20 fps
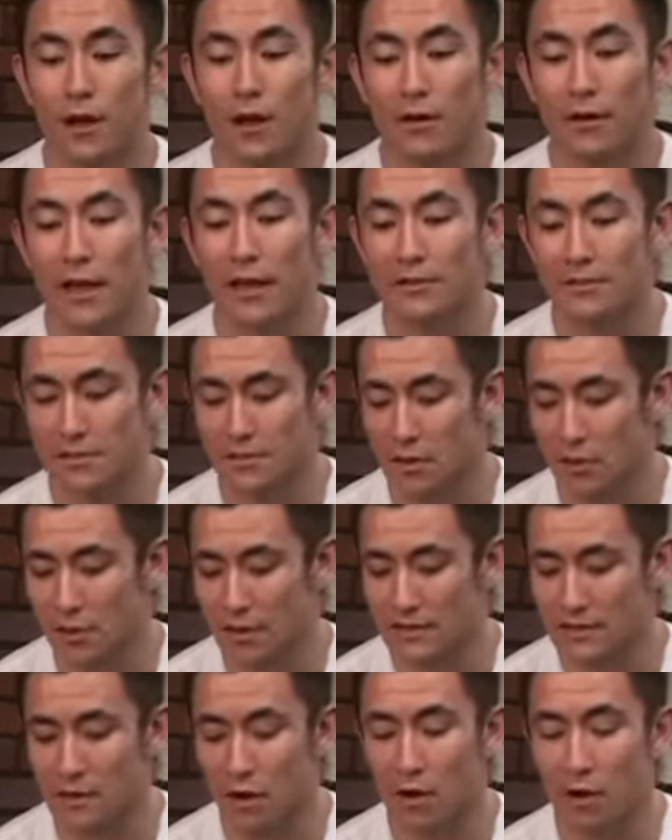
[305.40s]
Okay, so
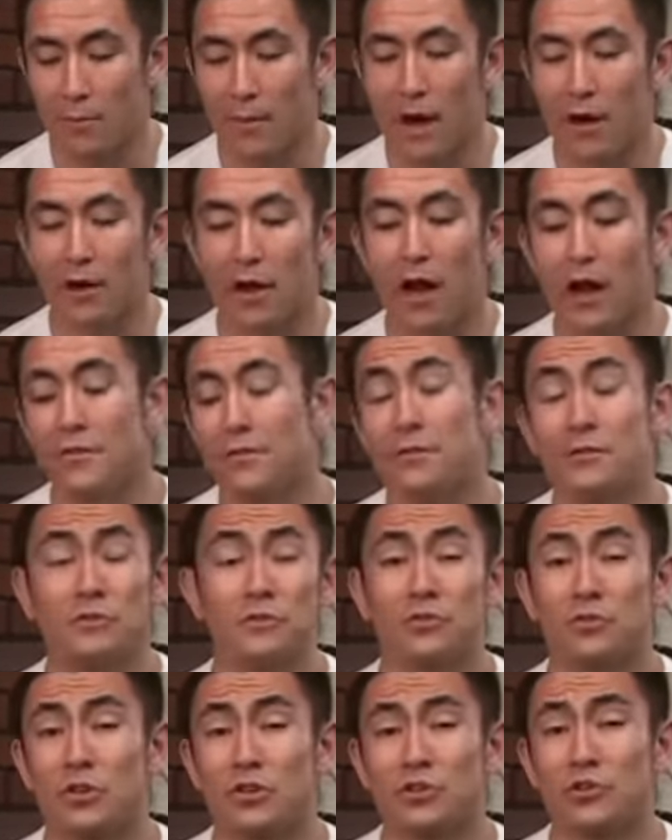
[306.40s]
let's talk about the
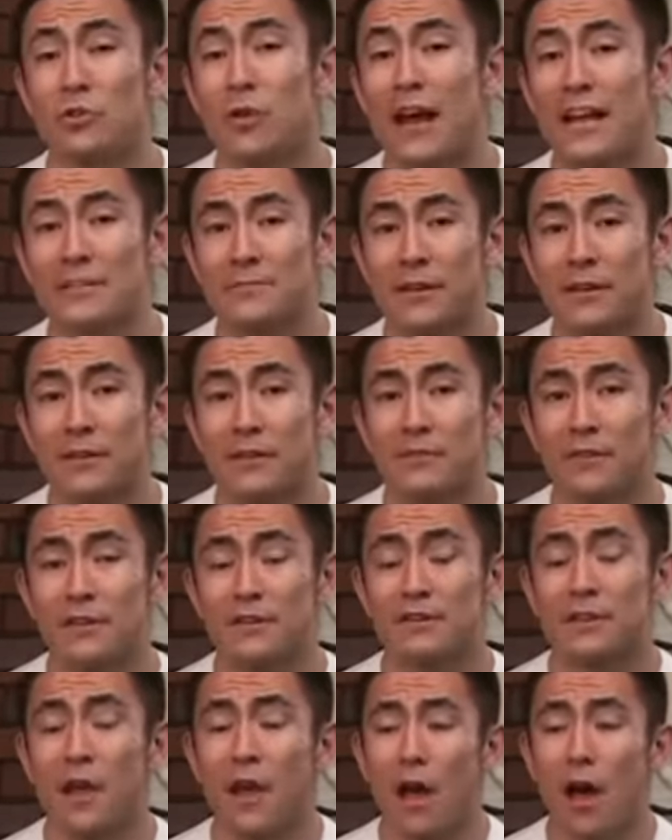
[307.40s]
nutritional aspect of
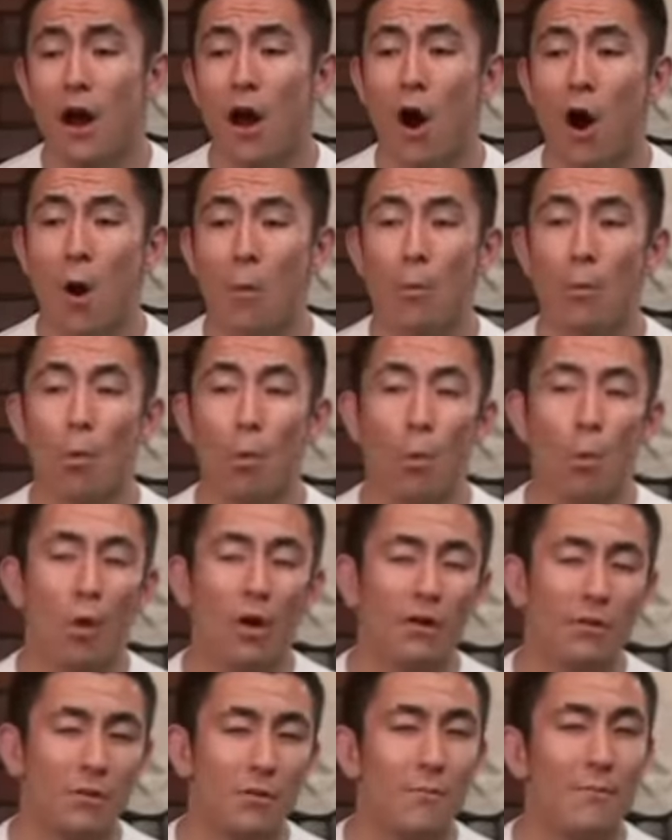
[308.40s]
this.
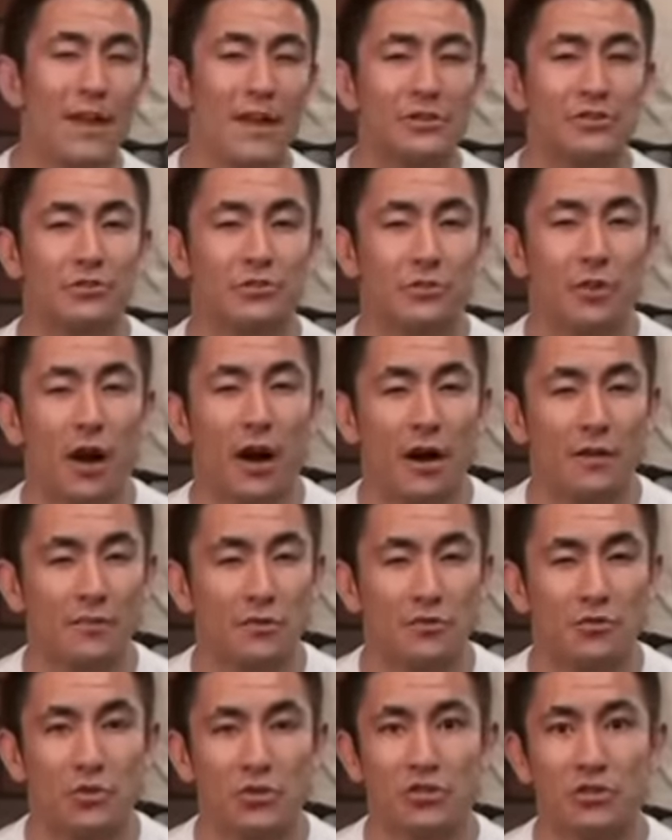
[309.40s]
What are the major
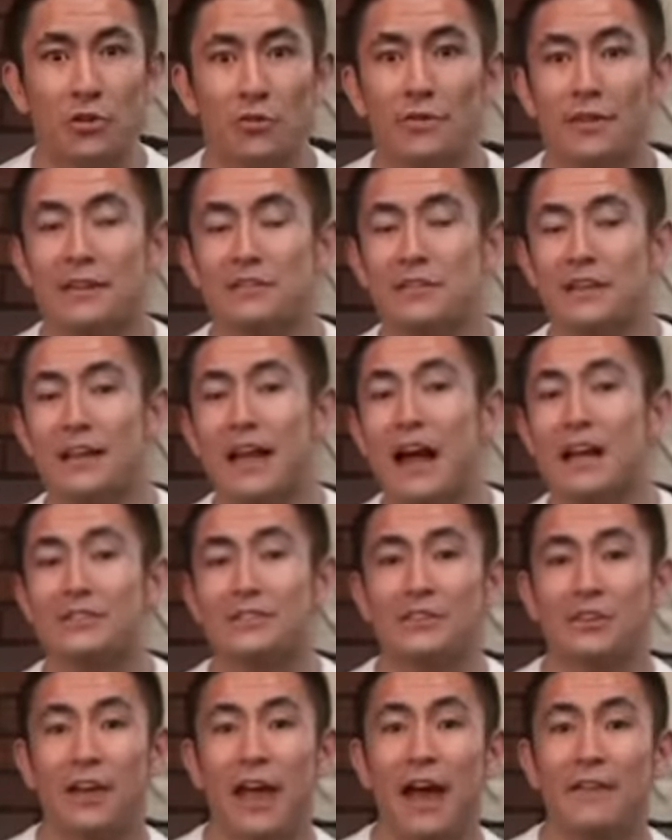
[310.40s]
nutritional things that
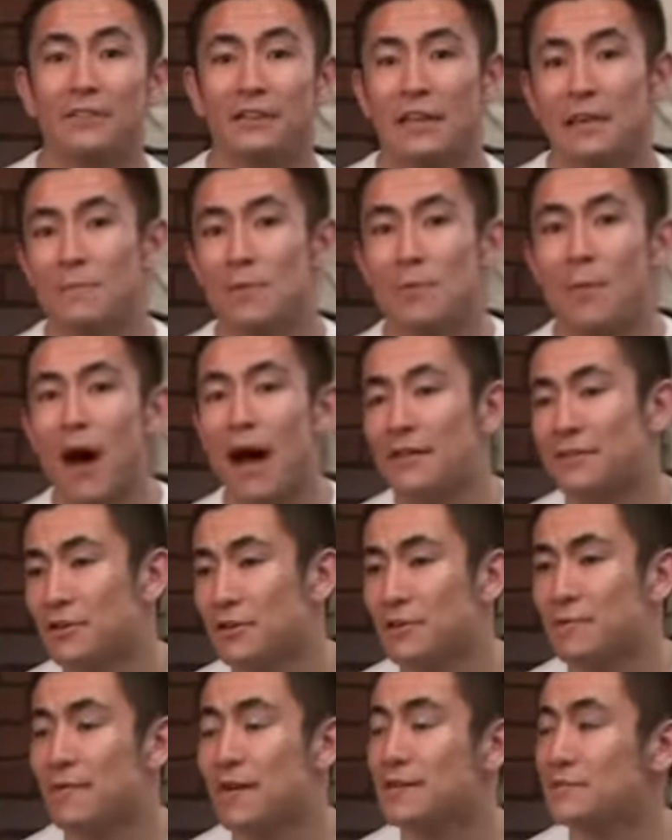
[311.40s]
guys are going to have to keep in mind
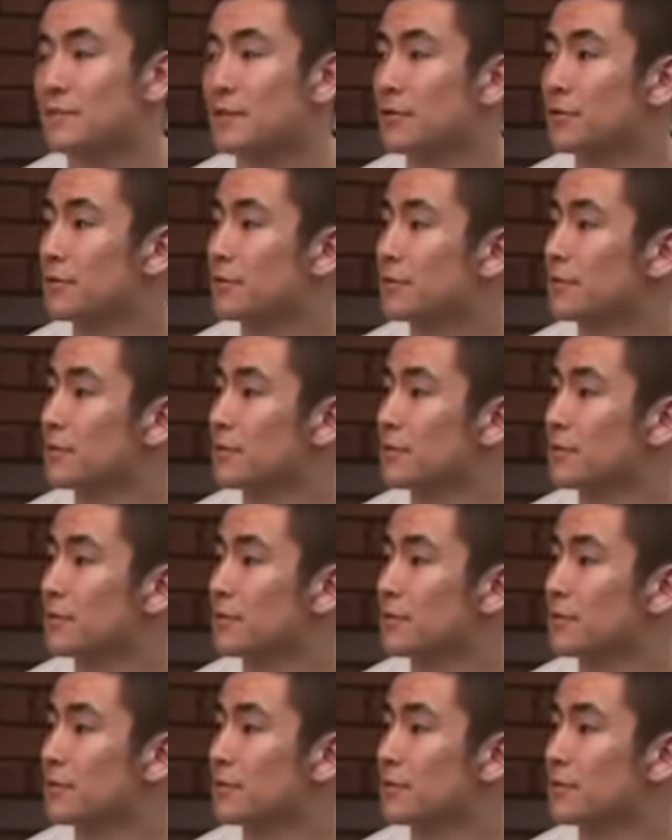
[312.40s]
during phase two?